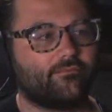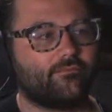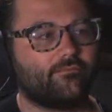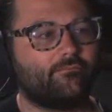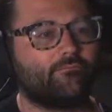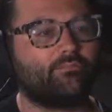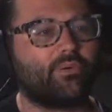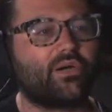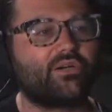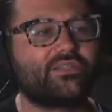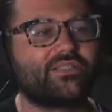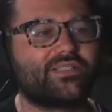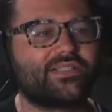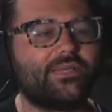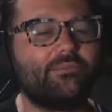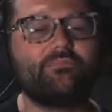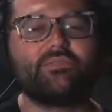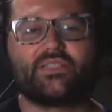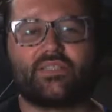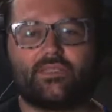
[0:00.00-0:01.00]
Bart
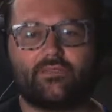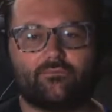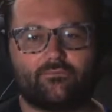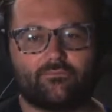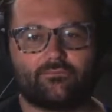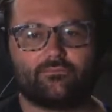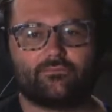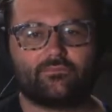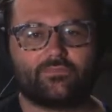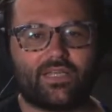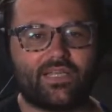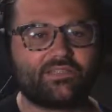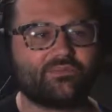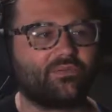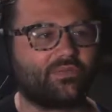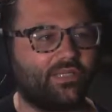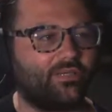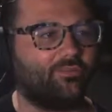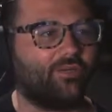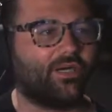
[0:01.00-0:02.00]
Simpson. That's what
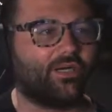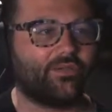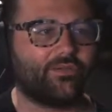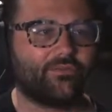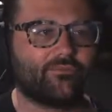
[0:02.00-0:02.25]
they want.